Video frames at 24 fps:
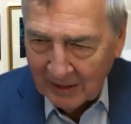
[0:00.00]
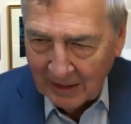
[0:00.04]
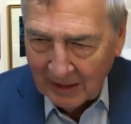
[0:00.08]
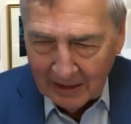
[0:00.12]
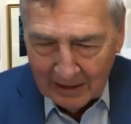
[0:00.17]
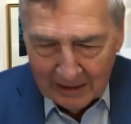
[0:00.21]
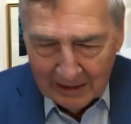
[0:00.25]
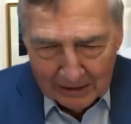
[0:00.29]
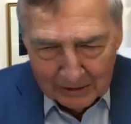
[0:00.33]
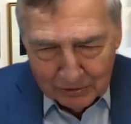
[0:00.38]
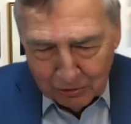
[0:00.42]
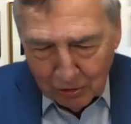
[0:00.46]

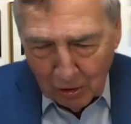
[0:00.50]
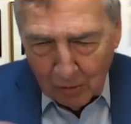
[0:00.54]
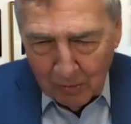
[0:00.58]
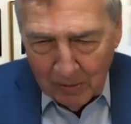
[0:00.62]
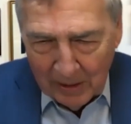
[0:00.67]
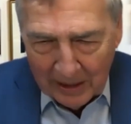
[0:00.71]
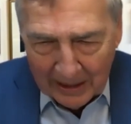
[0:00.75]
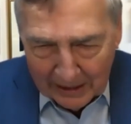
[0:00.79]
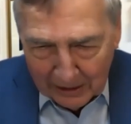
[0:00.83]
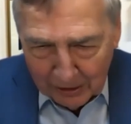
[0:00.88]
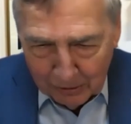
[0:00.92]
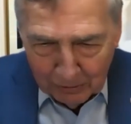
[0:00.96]
there's so
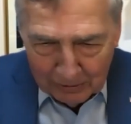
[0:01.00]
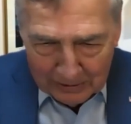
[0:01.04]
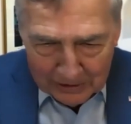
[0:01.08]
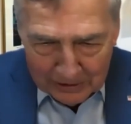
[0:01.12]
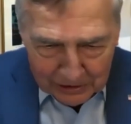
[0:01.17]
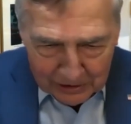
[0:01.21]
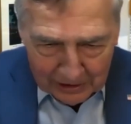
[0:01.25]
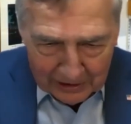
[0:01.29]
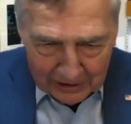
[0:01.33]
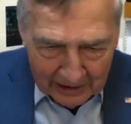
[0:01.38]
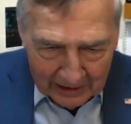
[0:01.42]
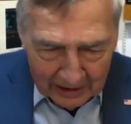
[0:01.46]
many twists
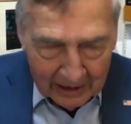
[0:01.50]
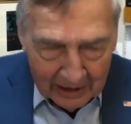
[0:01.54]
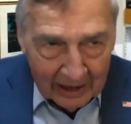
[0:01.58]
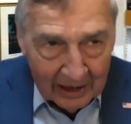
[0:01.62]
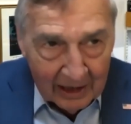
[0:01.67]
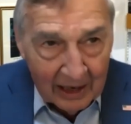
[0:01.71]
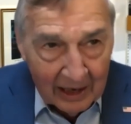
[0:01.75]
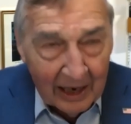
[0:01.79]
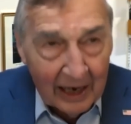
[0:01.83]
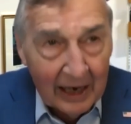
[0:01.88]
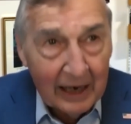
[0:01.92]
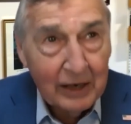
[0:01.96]

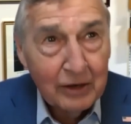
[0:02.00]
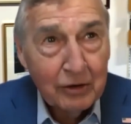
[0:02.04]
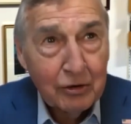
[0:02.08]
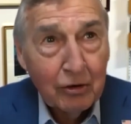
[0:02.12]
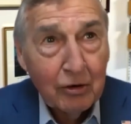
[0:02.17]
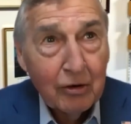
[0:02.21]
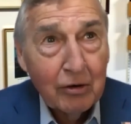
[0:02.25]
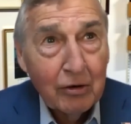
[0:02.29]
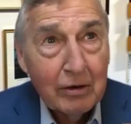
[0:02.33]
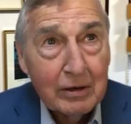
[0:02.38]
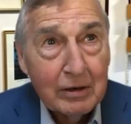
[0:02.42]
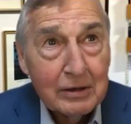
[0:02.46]
and
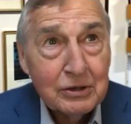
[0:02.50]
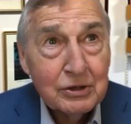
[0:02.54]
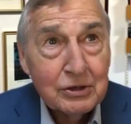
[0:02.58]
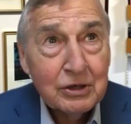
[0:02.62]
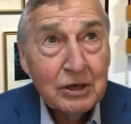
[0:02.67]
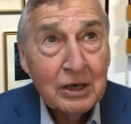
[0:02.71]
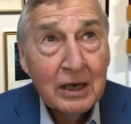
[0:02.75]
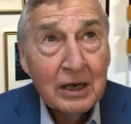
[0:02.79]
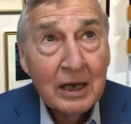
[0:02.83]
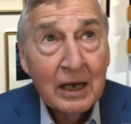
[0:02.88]
turns,